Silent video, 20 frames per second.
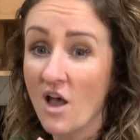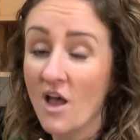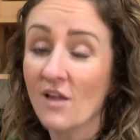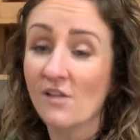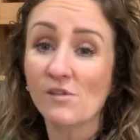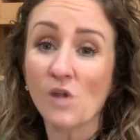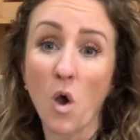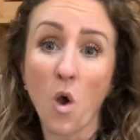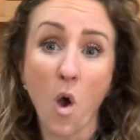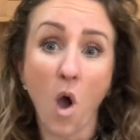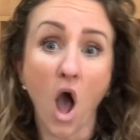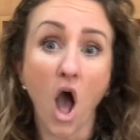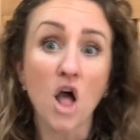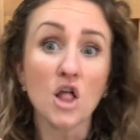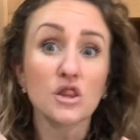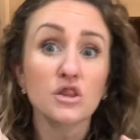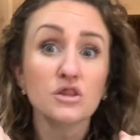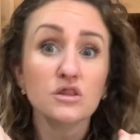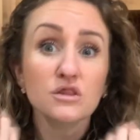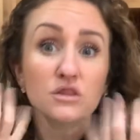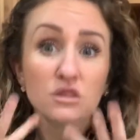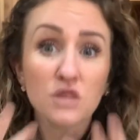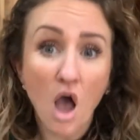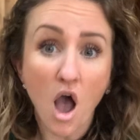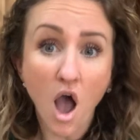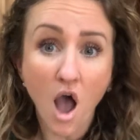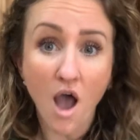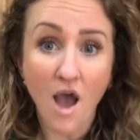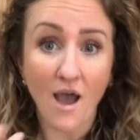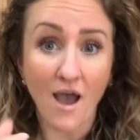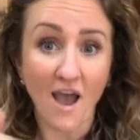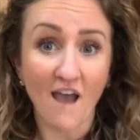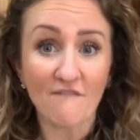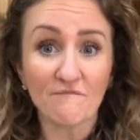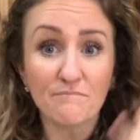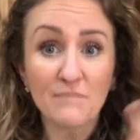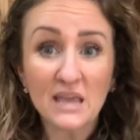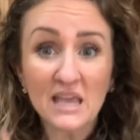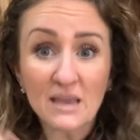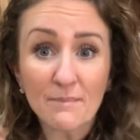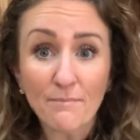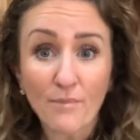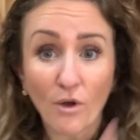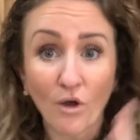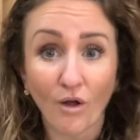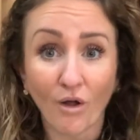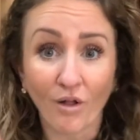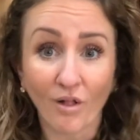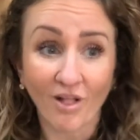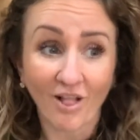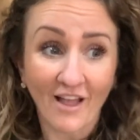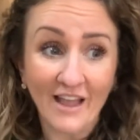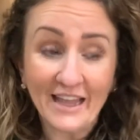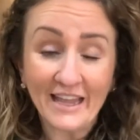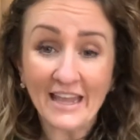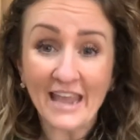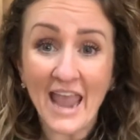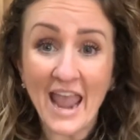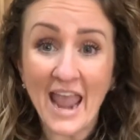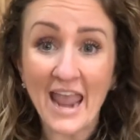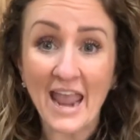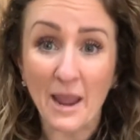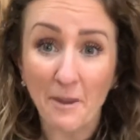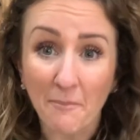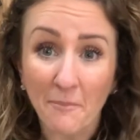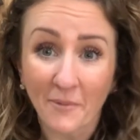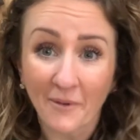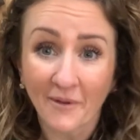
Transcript: So a lot of people came.